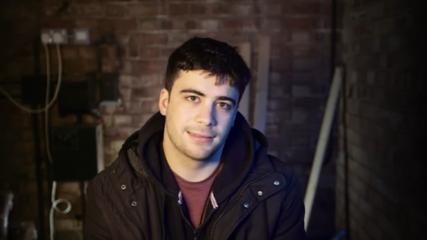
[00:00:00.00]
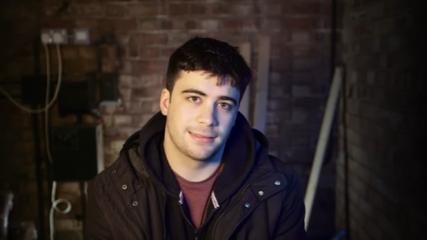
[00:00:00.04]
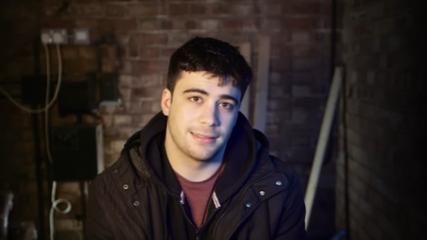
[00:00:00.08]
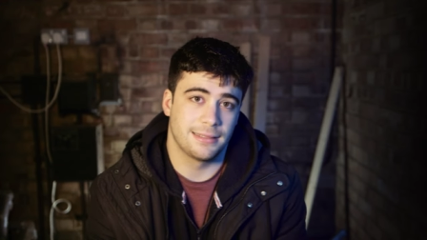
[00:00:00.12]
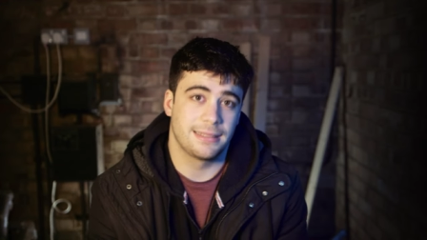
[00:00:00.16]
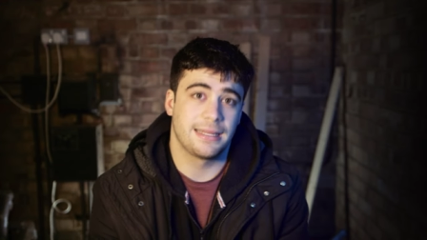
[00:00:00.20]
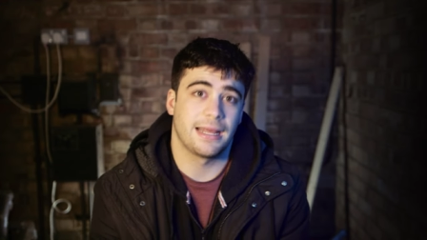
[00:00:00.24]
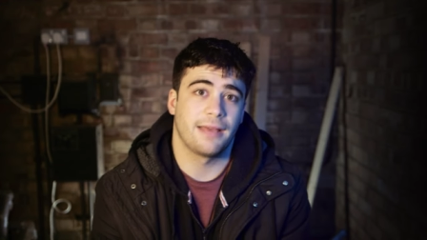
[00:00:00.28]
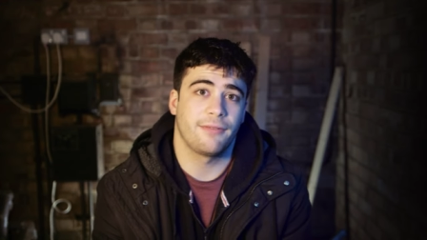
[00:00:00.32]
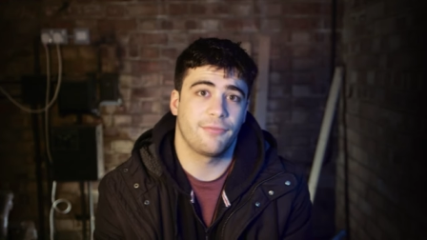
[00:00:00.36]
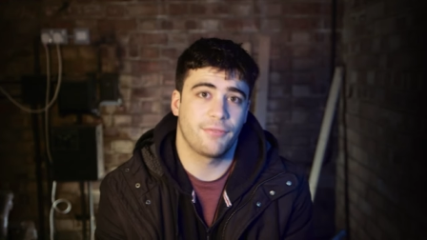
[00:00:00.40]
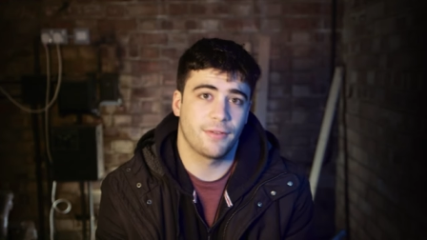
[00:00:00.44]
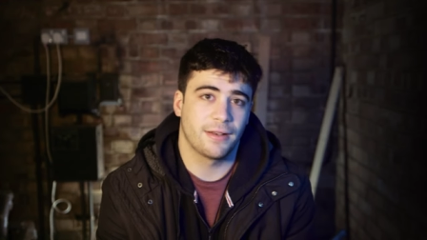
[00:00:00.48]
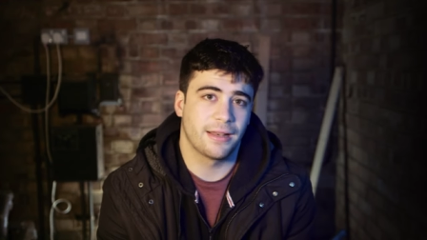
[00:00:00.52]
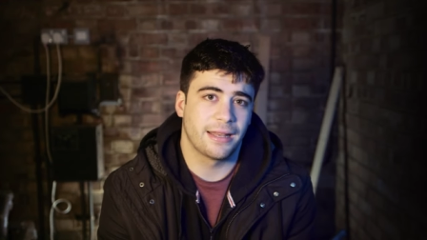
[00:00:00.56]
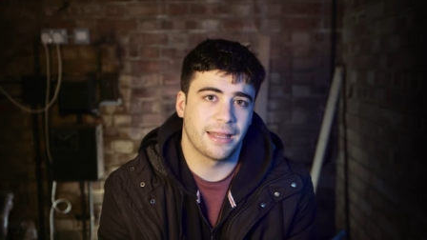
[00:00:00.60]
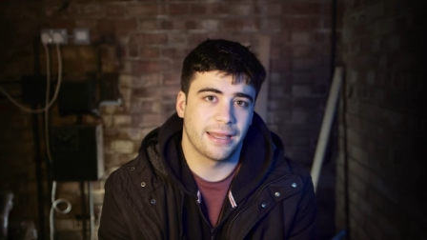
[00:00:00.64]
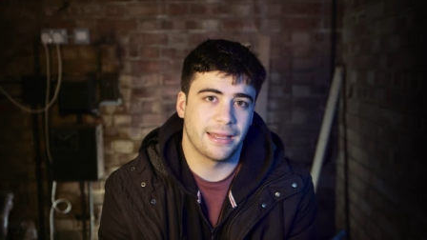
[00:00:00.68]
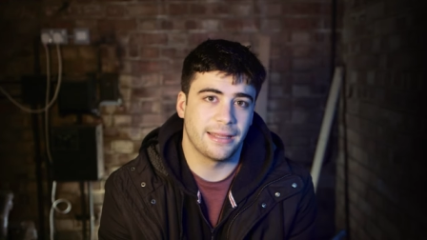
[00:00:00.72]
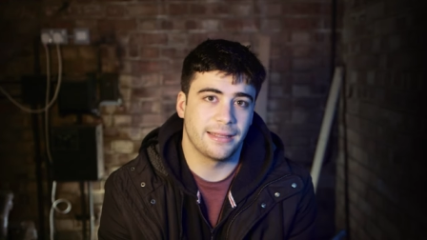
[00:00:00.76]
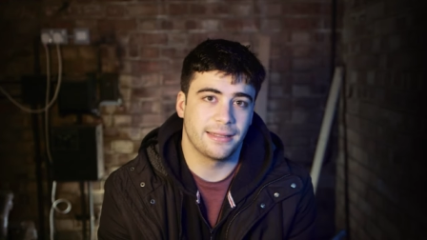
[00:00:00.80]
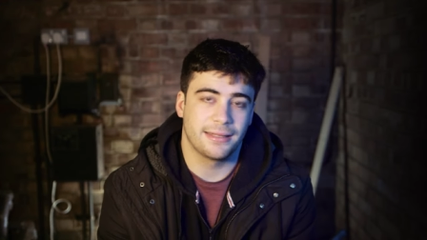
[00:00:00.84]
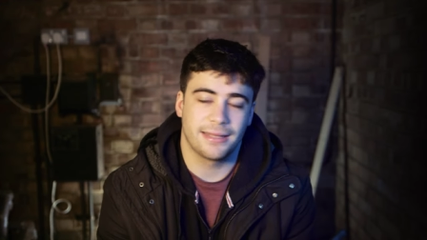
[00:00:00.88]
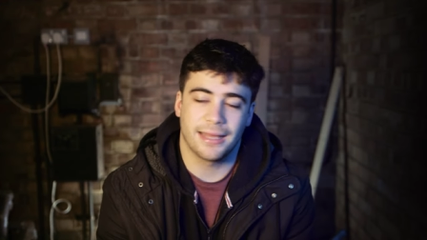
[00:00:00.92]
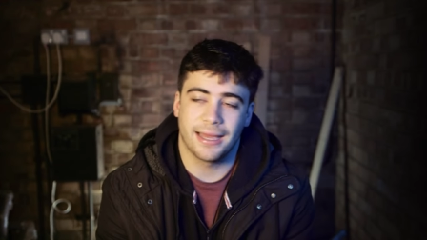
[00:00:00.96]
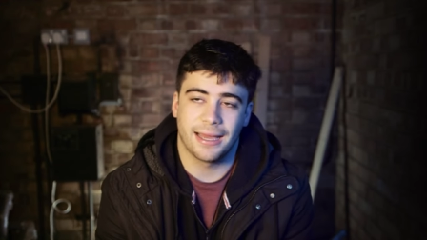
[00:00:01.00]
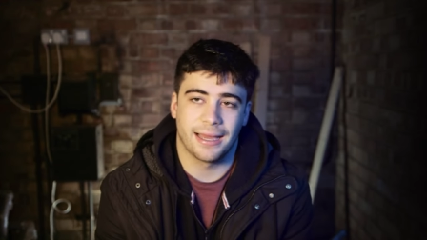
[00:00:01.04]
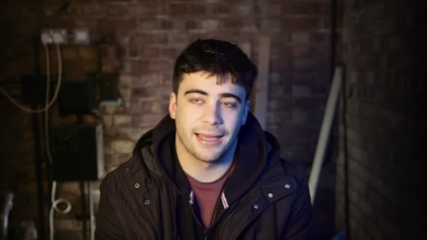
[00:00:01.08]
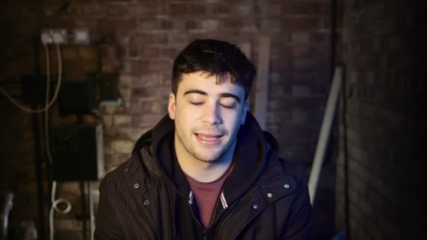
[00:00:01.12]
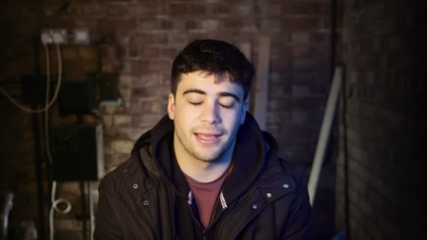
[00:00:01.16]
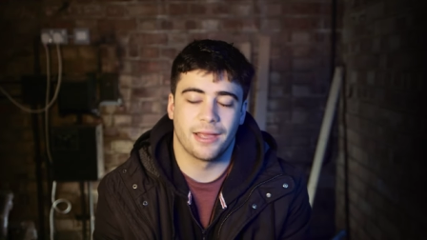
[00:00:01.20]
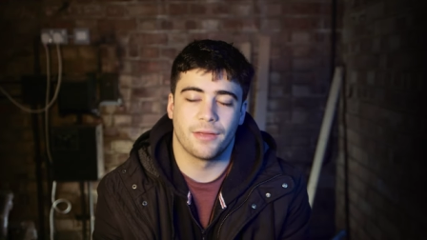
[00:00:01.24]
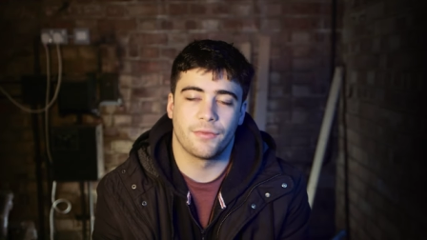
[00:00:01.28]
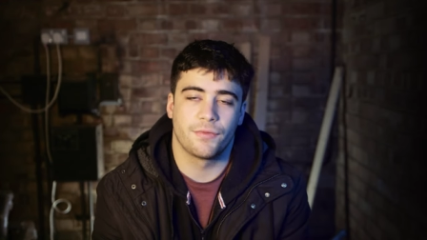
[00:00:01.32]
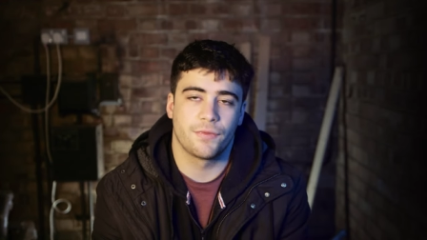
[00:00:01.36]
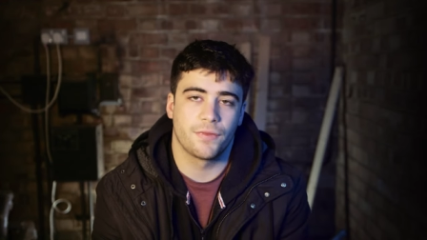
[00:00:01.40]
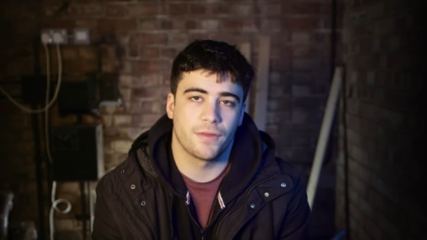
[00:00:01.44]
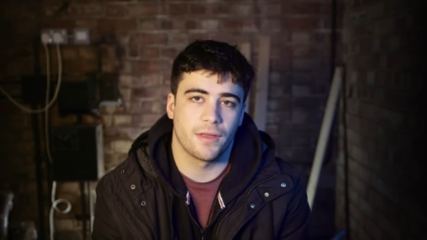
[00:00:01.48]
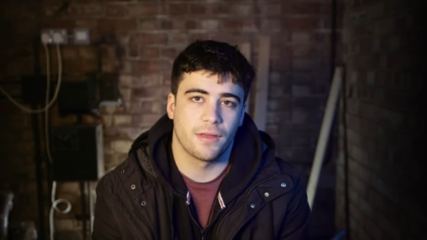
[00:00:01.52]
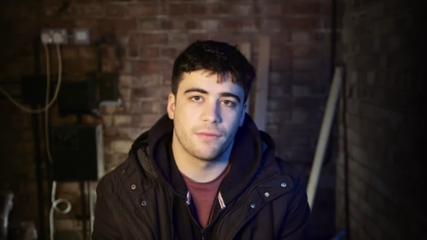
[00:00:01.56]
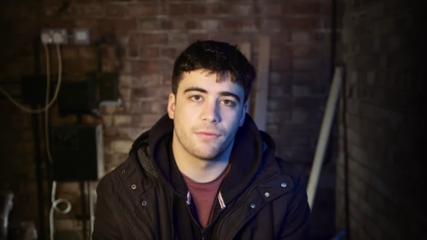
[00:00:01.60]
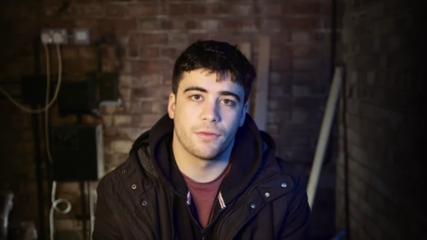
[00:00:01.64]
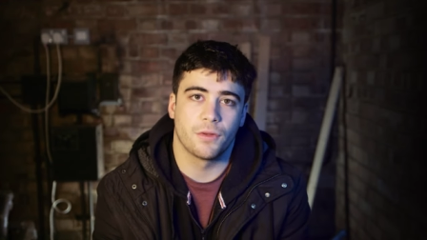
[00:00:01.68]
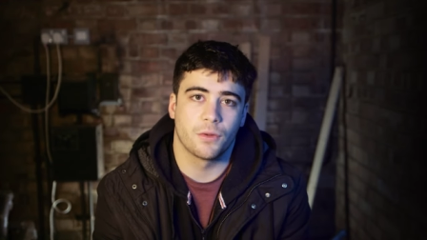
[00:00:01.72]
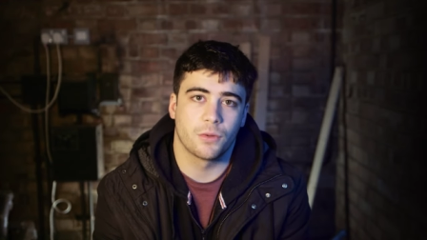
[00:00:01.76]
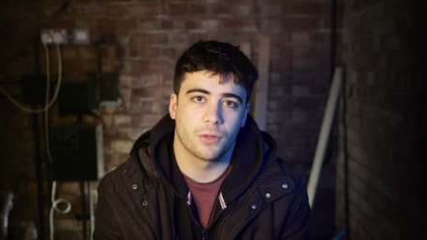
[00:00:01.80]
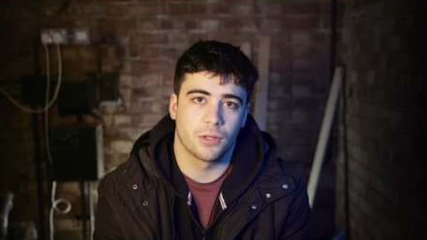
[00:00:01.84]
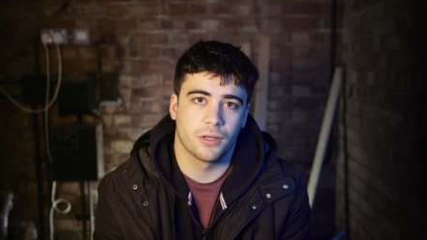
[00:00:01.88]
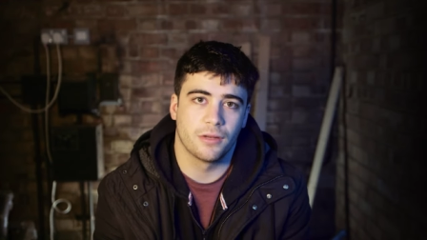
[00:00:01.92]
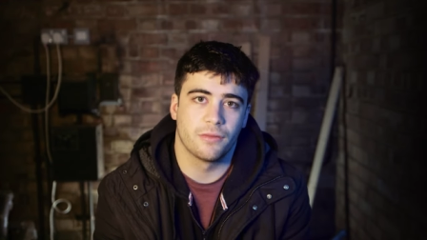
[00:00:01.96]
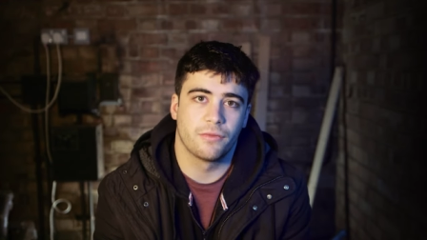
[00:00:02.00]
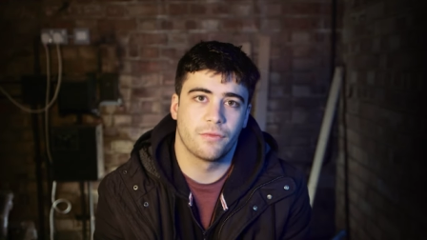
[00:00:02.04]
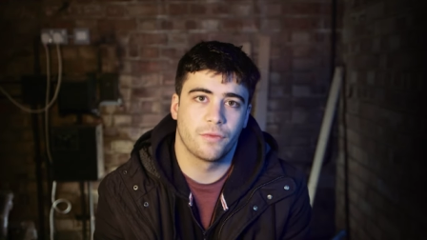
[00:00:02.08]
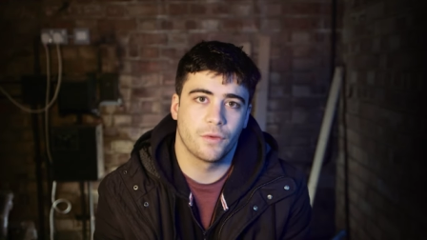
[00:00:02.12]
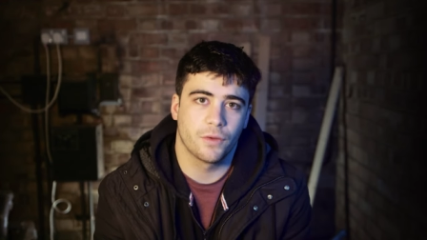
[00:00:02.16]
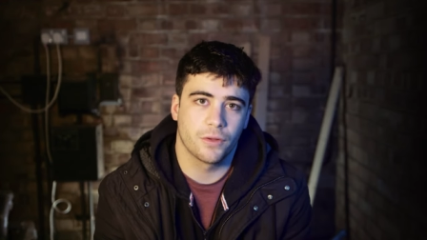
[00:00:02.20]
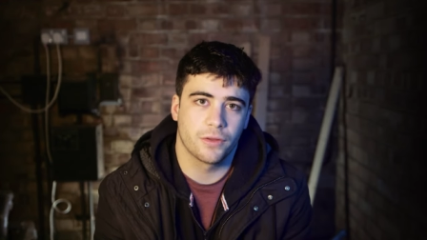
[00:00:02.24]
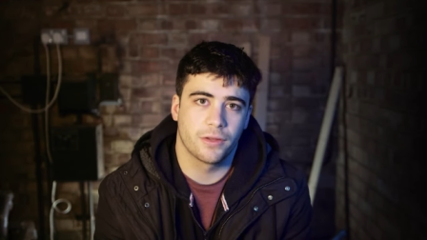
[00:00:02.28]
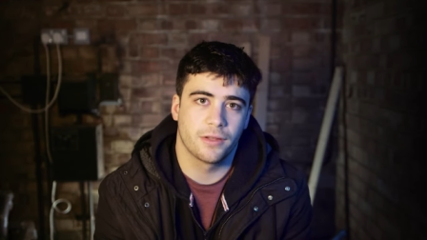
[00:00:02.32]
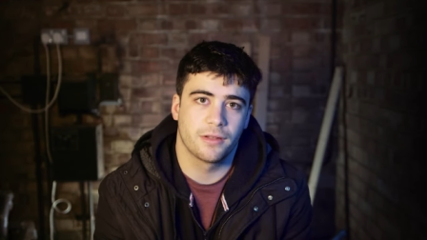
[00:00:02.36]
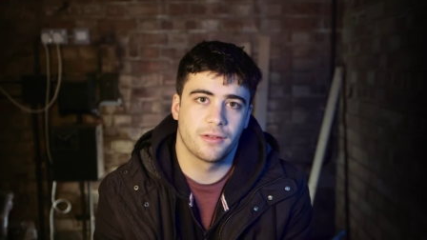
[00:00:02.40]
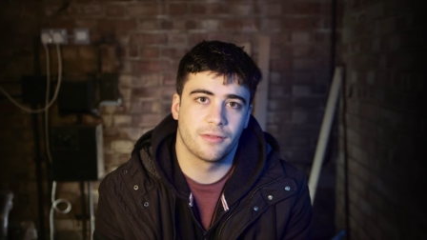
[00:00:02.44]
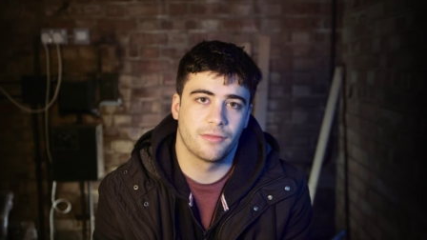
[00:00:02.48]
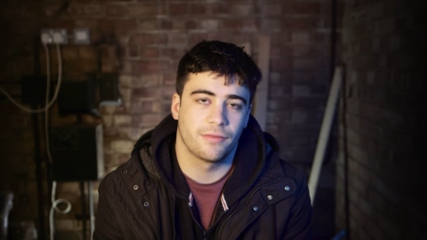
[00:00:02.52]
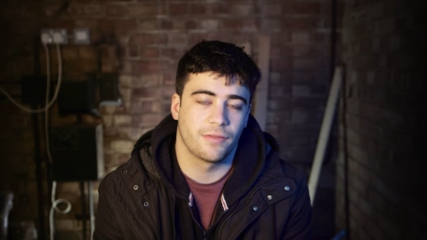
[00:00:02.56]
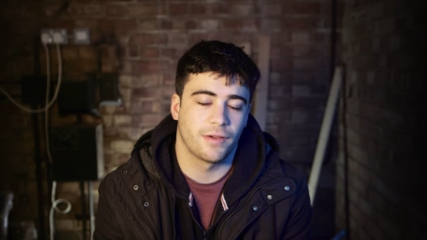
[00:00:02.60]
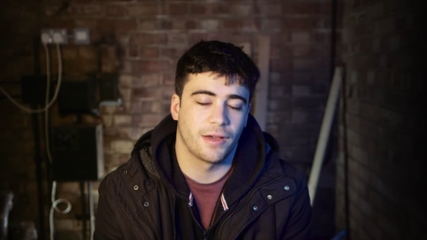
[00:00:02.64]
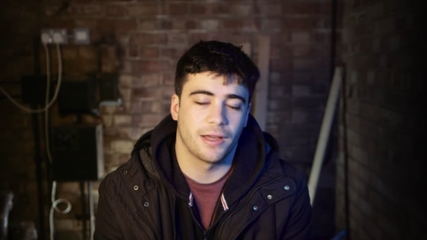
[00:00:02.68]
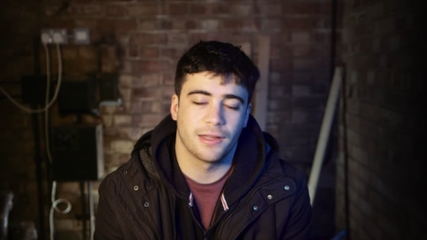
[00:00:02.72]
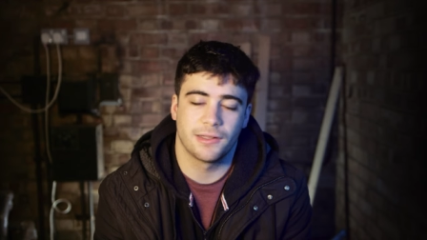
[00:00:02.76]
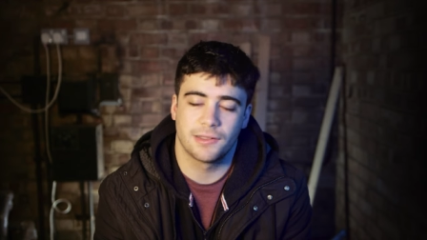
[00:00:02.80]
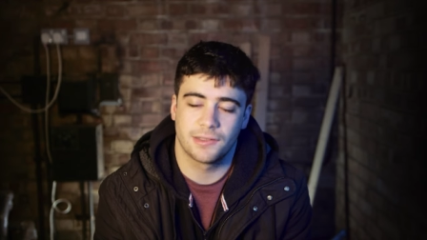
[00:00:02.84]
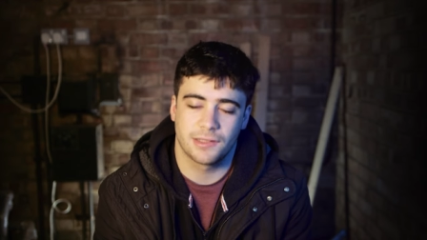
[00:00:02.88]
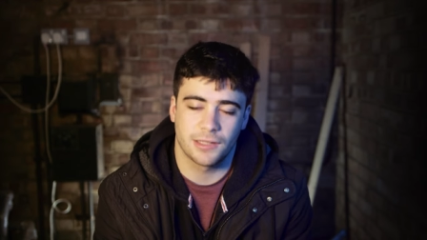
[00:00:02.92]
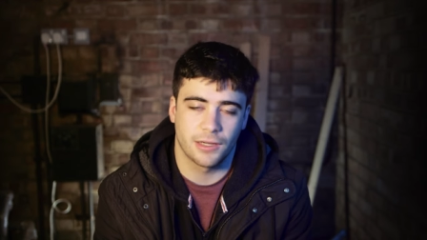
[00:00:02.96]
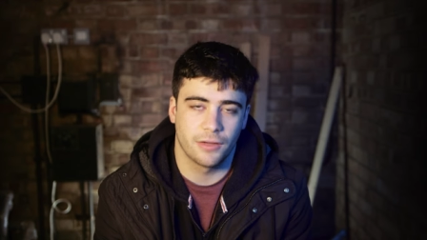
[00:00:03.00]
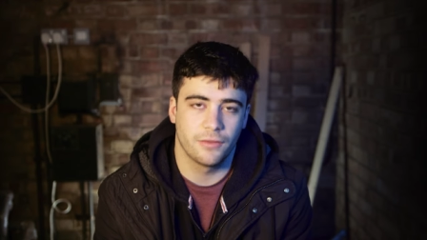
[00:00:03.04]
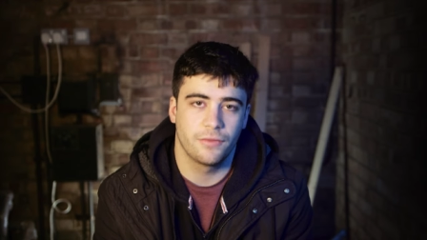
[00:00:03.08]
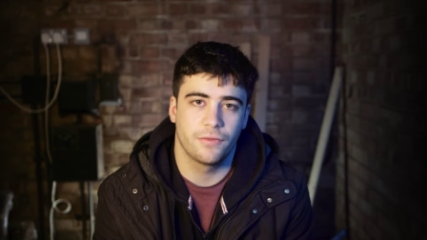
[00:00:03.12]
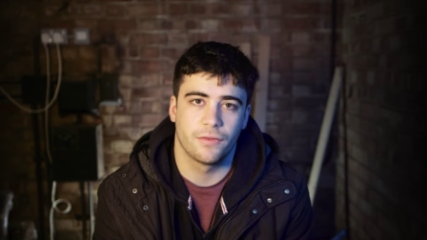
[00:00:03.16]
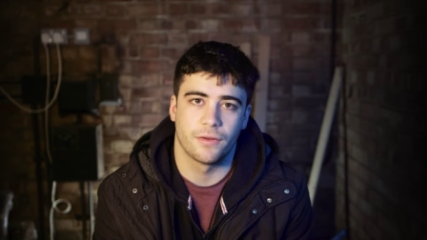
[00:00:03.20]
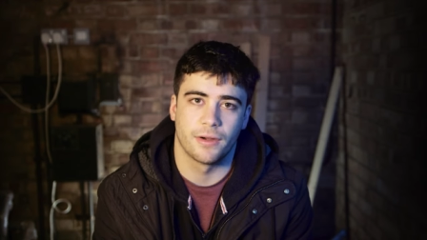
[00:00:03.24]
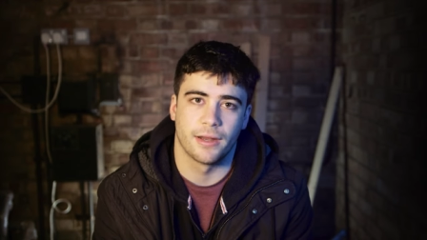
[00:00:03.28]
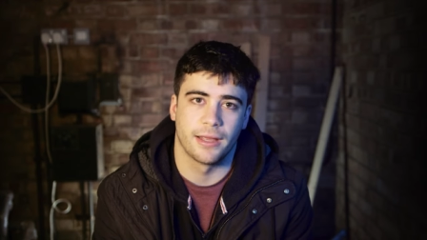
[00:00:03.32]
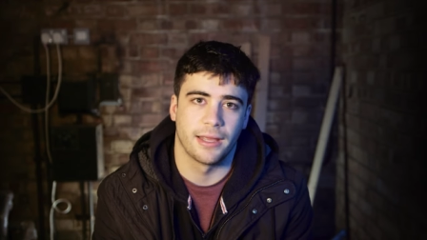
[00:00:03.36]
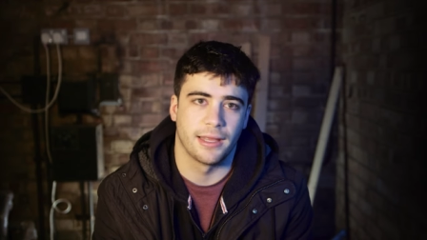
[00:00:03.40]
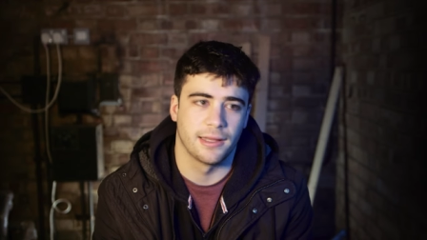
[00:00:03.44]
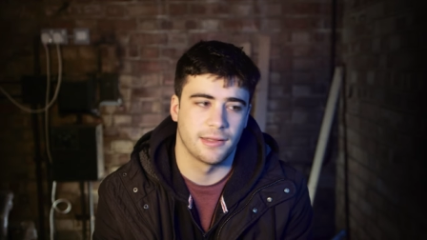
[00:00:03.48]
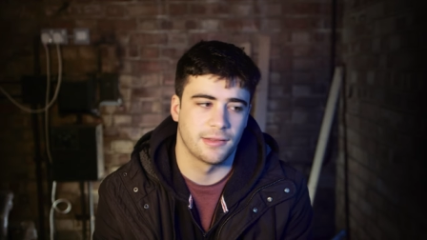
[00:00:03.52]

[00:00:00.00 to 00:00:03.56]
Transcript: So definitely, yeah, if, if you can afford the device, go for it.